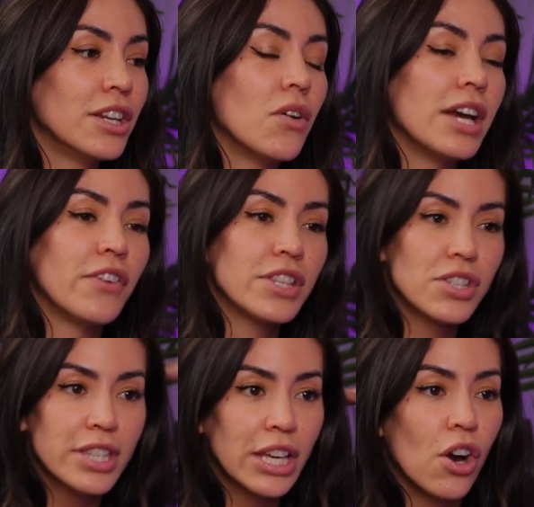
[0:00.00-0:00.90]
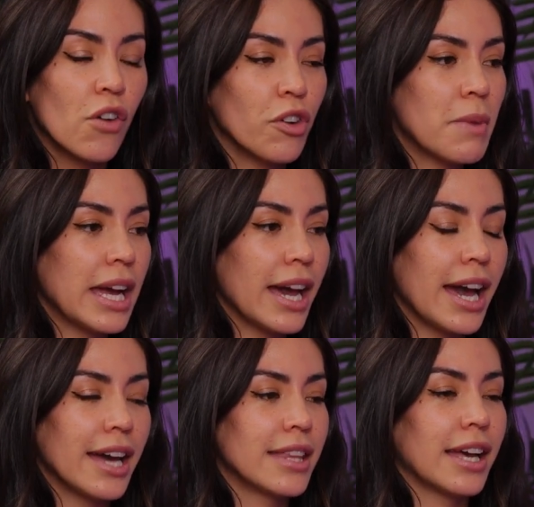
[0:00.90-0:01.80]
no, if it's just, like, over my
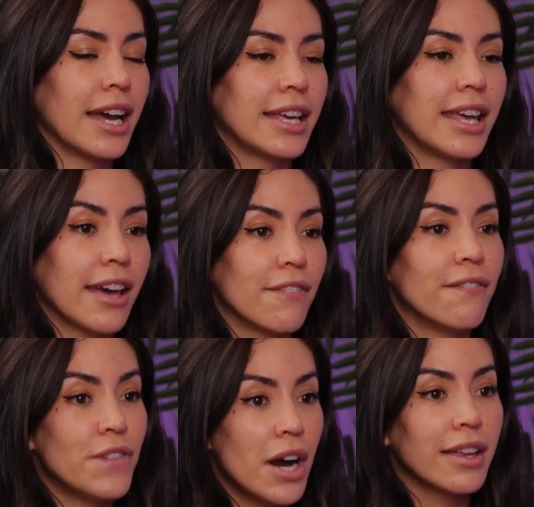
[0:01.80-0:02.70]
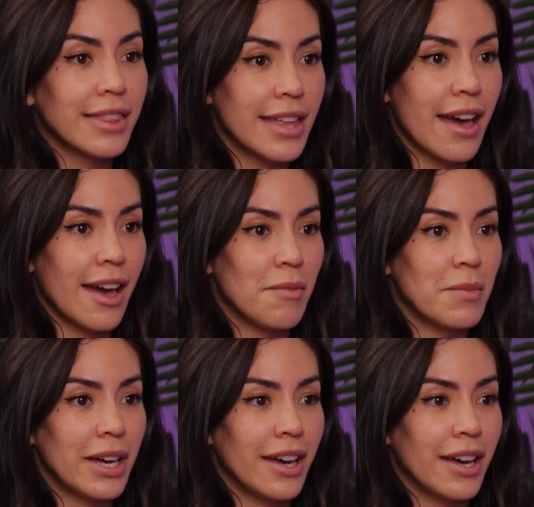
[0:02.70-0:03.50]
head, like, I can't fuck them.